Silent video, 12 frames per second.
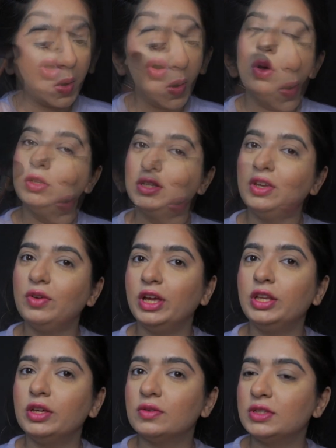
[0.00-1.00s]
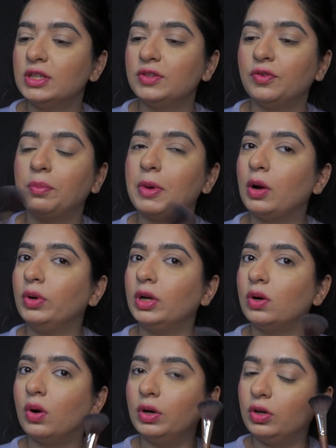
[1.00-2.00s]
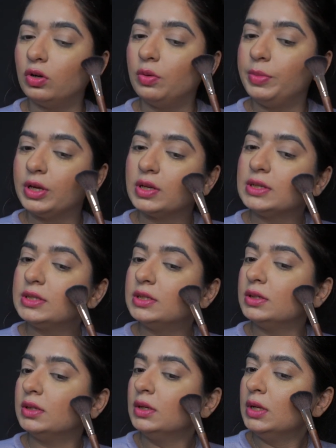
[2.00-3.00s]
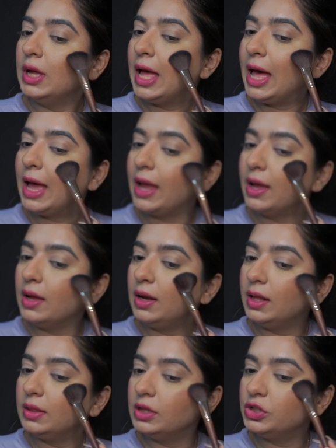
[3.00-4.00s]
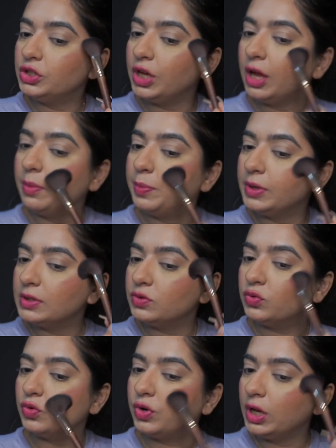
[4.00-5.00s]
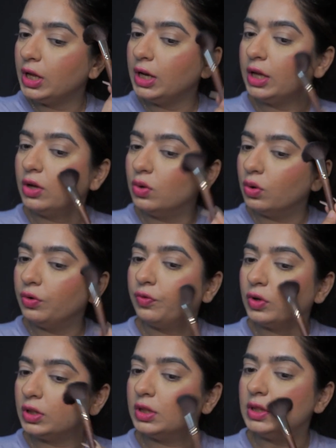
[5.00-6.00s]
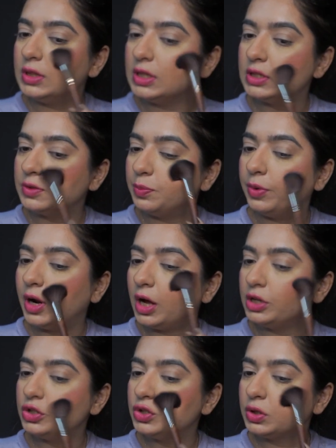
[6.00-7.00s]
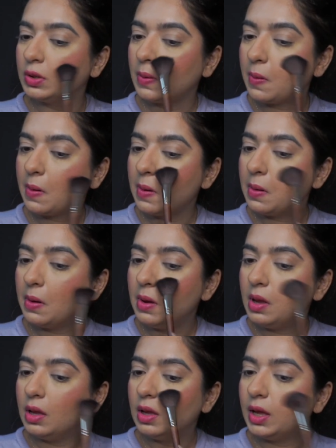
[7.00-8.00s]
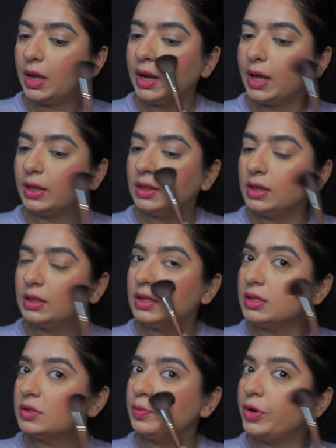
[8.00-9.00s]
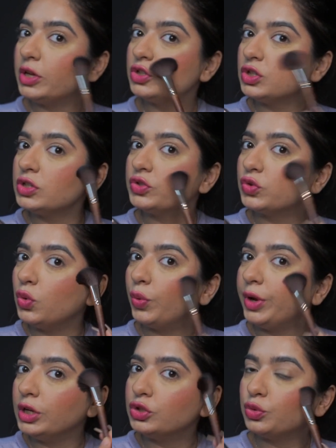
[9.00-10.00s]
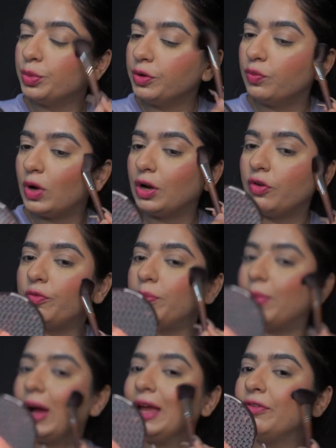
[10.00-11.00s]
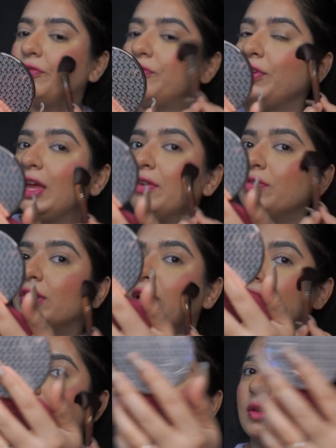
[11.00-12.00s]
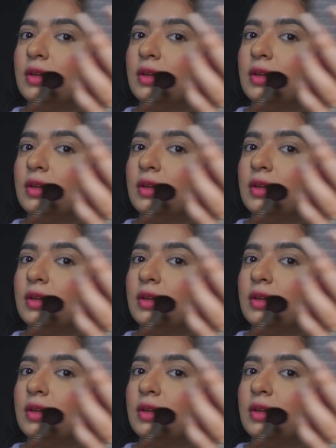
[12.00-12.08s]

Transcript: Also, you can use this for powder contour because the angle and the shape is really good for this brush, and I think this brush is going to be one of my favorites